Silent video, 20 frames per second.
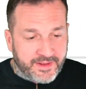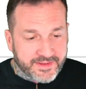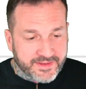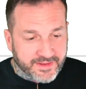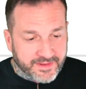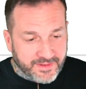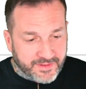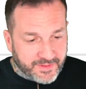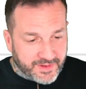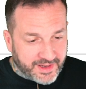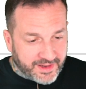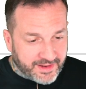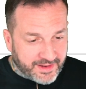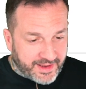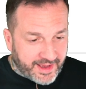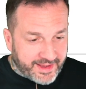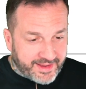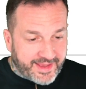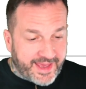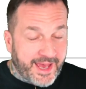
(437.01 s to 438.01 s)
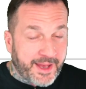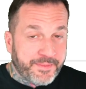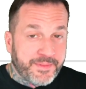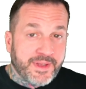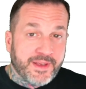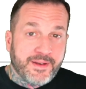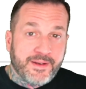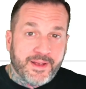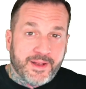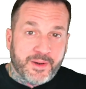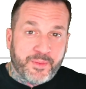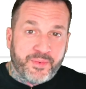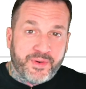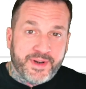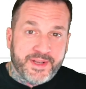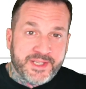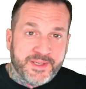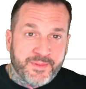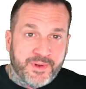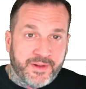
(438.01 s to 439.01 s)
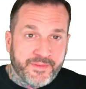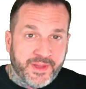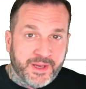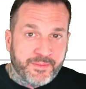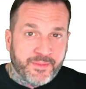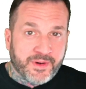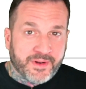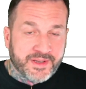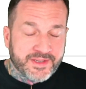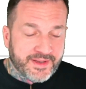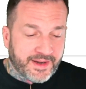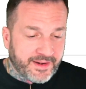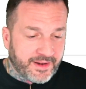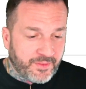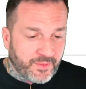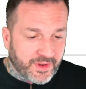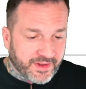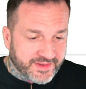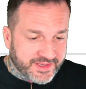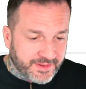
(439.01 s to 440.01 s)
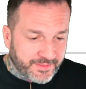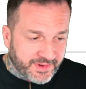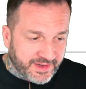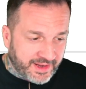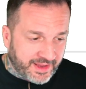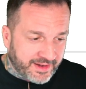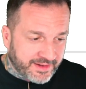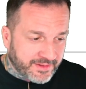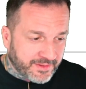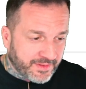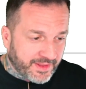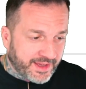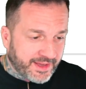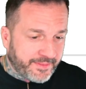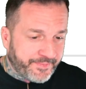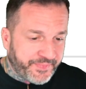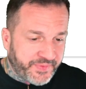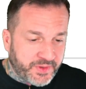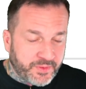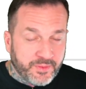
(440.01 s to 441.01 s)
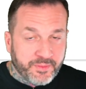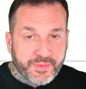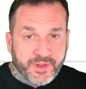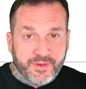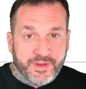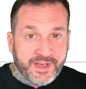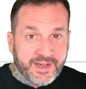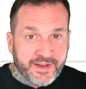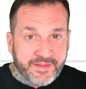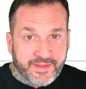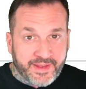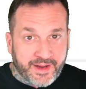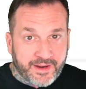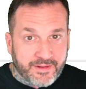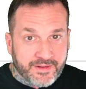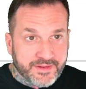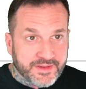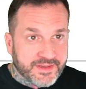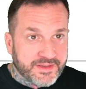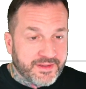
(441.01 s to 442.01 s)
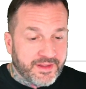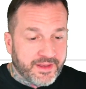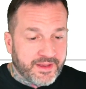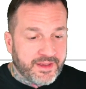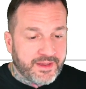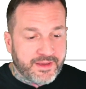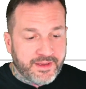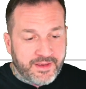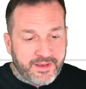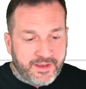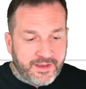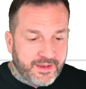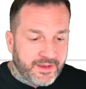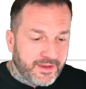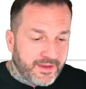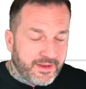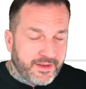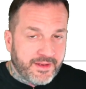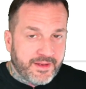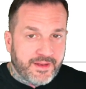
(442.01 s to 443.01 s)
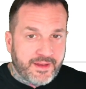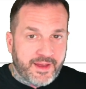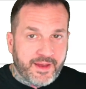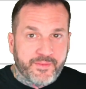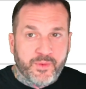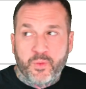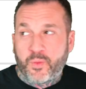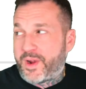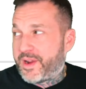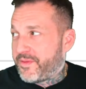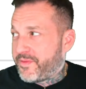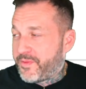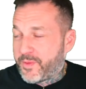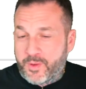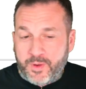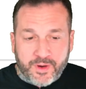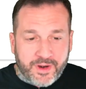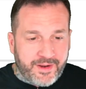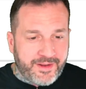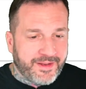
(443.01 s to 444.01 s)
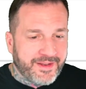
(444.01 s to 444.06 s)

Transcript: So uh, I capped it at a pretty small number because I didn't want someone to enter like 2 billion in there and just like have a wait for